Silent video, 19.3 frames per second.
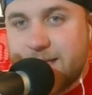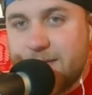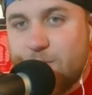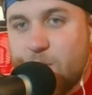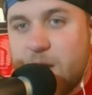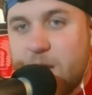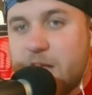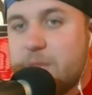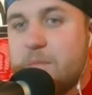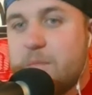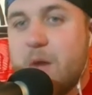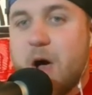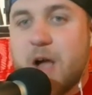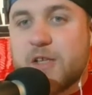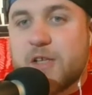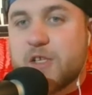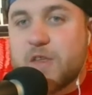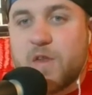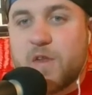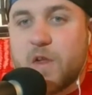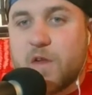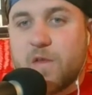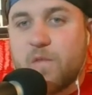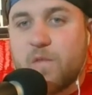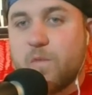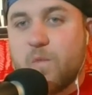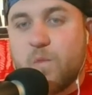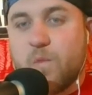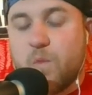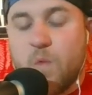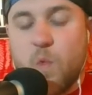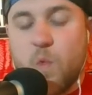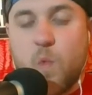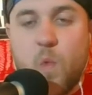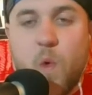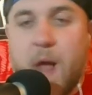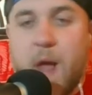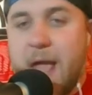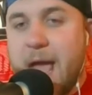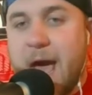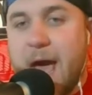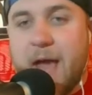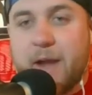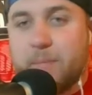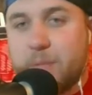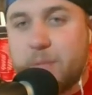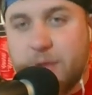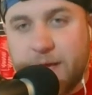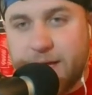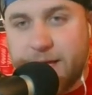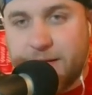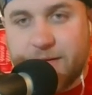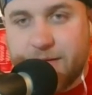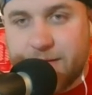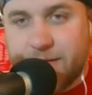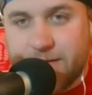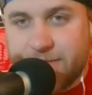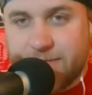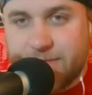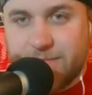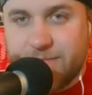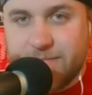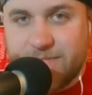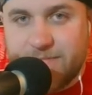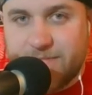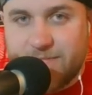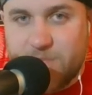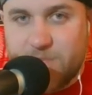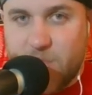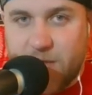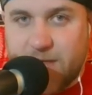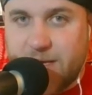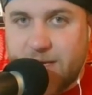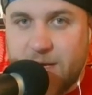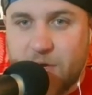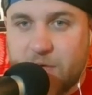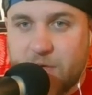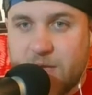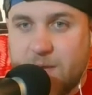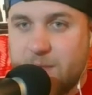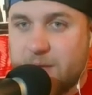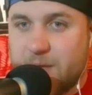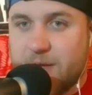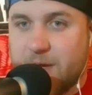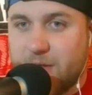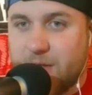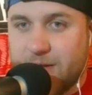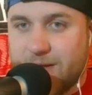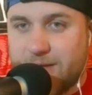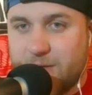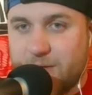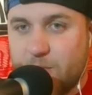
Riddick Moss just looks way out of place with Tito Sabatelli.